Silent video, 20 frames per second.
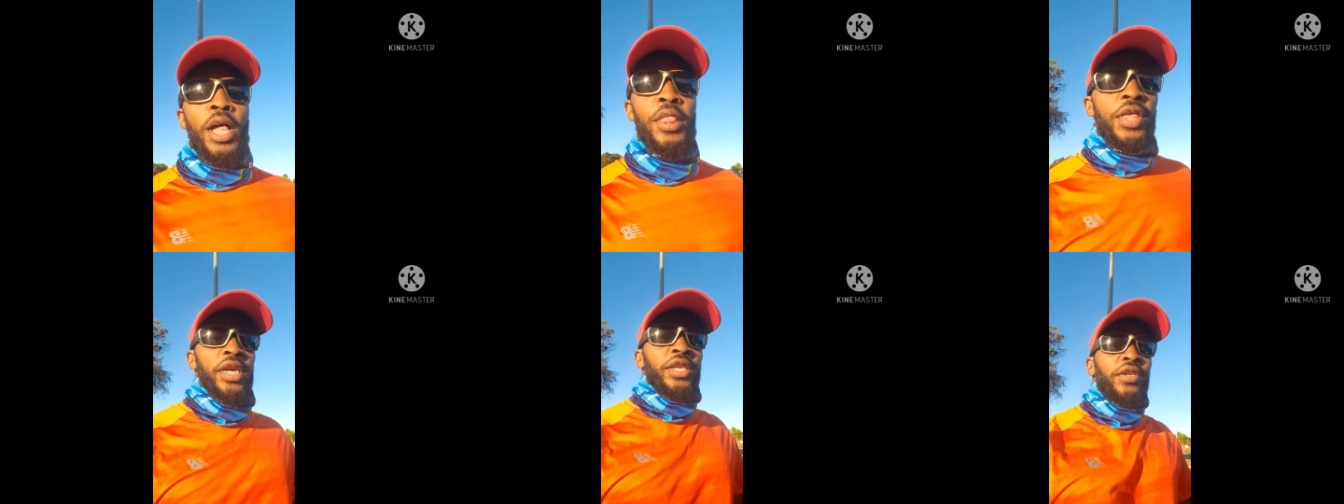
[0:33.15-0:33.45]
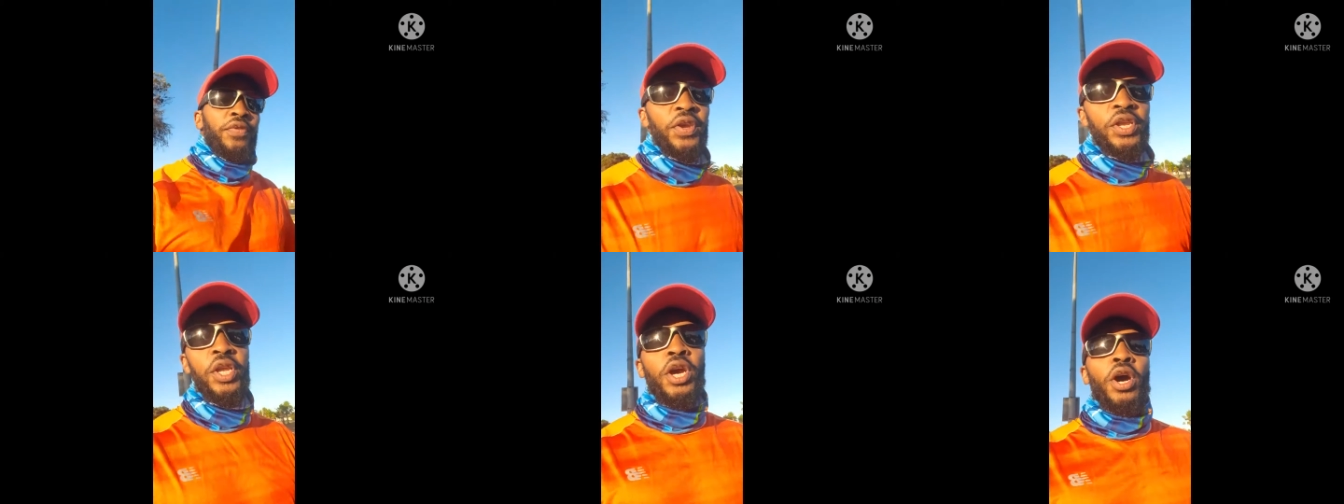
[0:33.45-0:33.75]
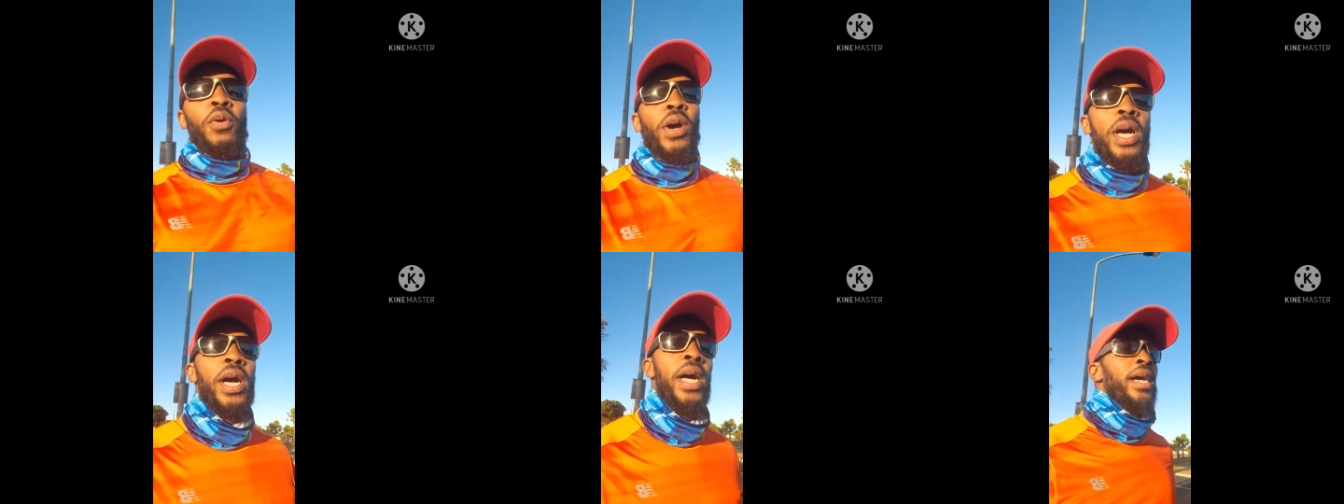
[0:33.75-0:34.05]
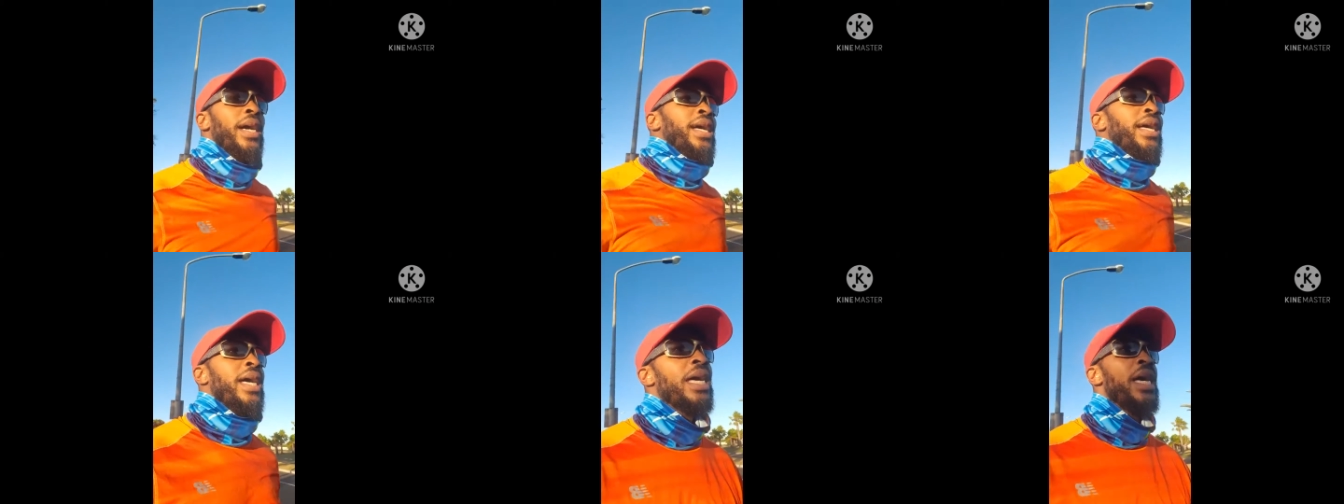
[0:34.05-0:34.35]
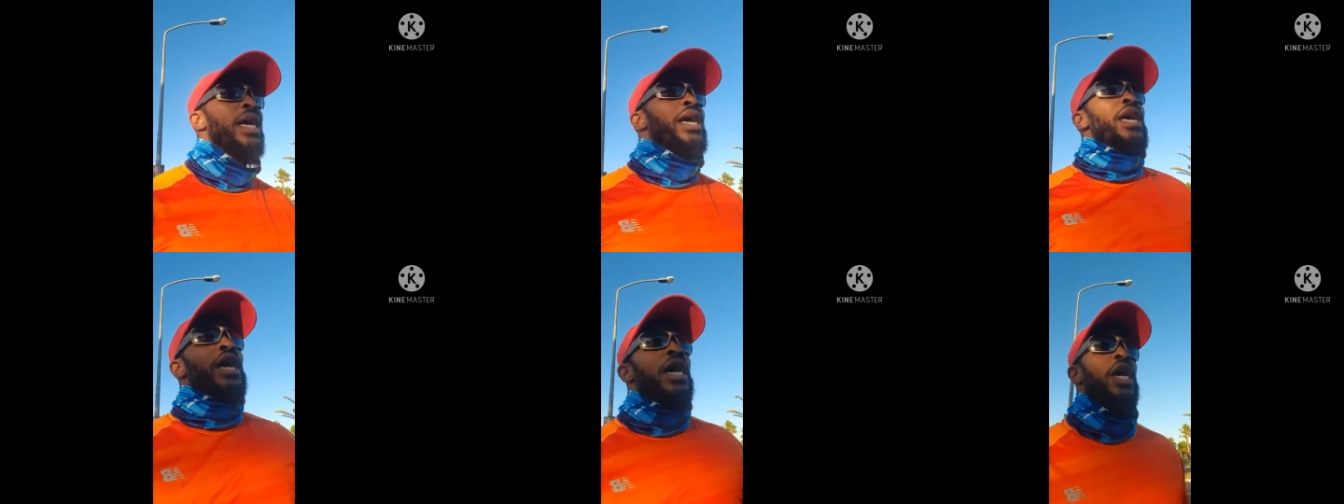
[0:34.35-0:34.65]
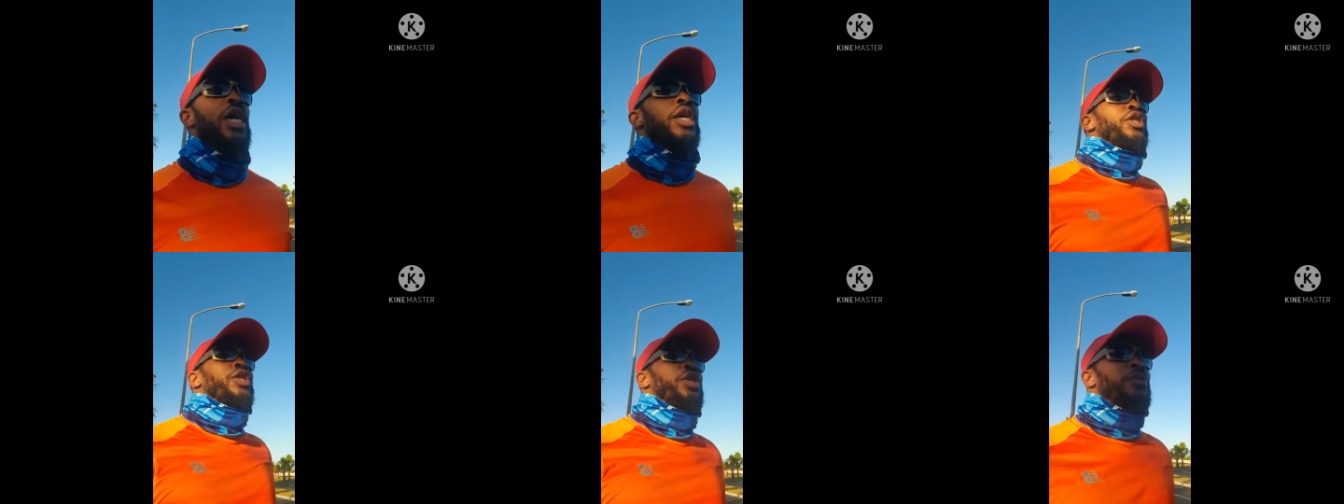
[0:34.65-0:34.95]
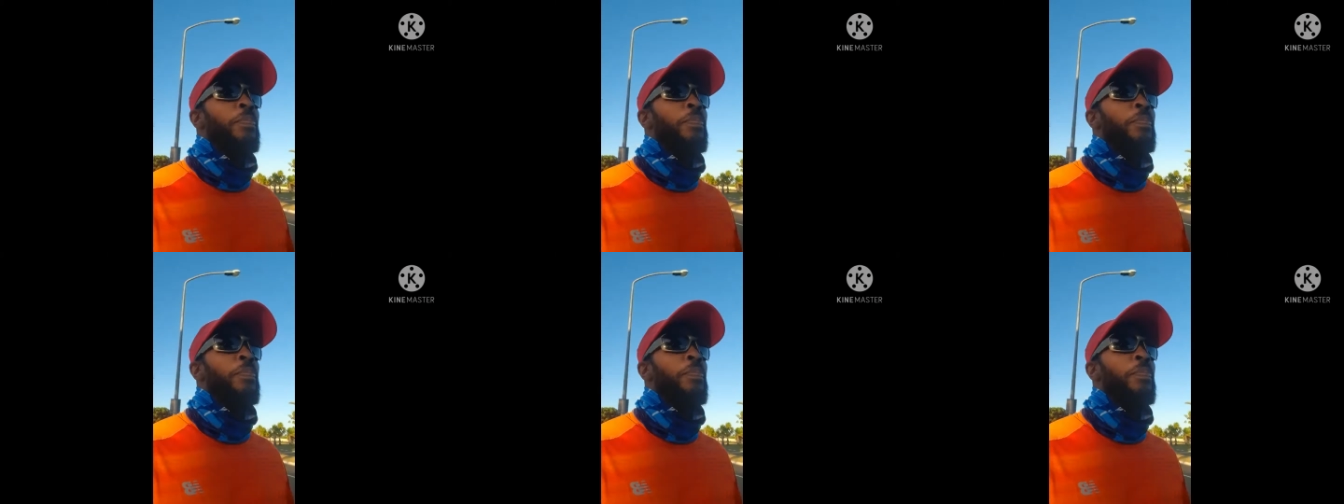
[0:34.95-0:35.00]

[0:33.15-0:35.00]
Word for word: This video is